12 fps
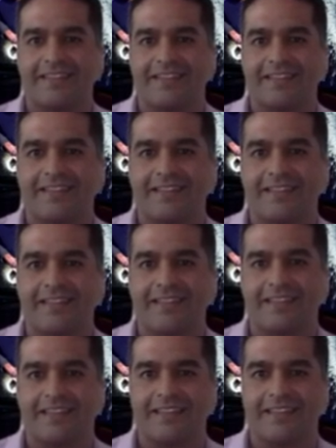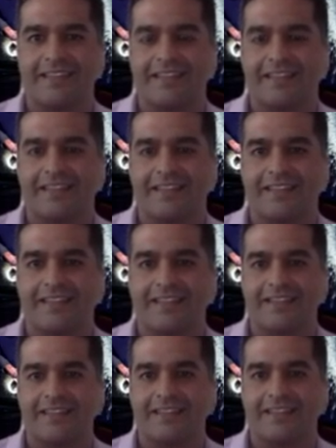
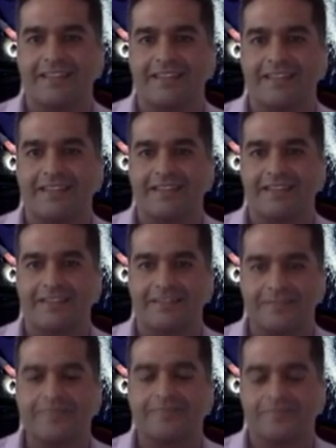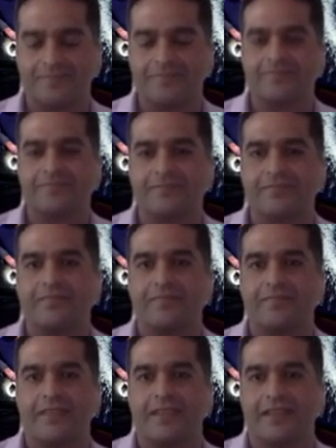
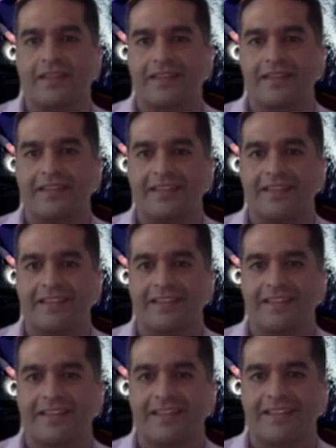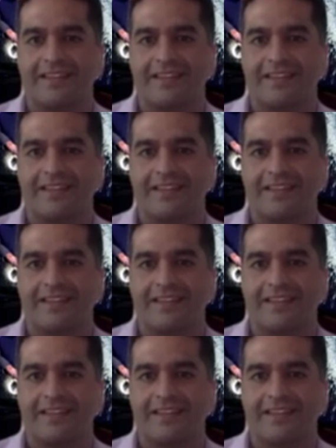[no speech]